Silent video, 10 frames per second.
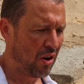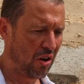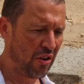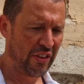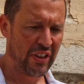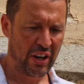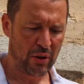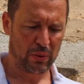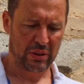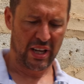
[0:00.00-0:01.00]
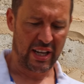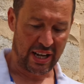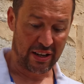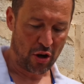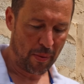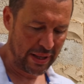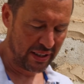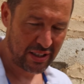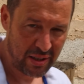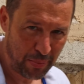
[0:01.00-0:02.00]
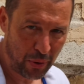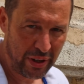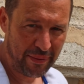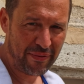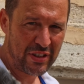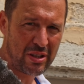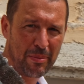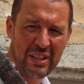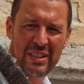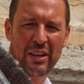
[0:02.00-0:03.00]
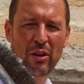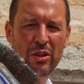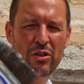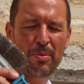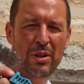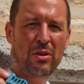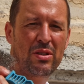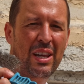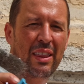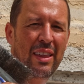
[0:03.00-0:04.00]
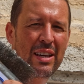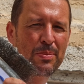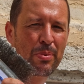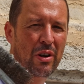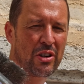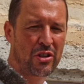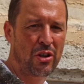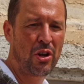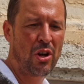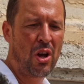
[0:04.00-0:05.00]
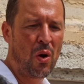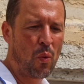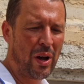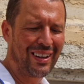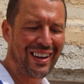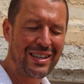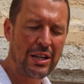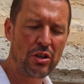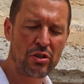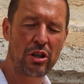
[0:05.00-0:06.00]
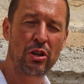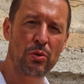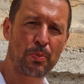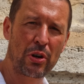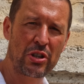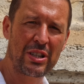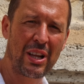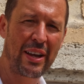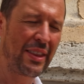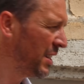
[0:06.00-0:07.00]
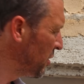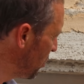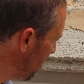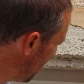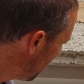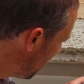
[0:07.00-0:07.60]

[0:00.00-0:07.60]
On the old kind of comments point, somebody said, oh, you should be using this brush. Well, I did used to use brushes like this to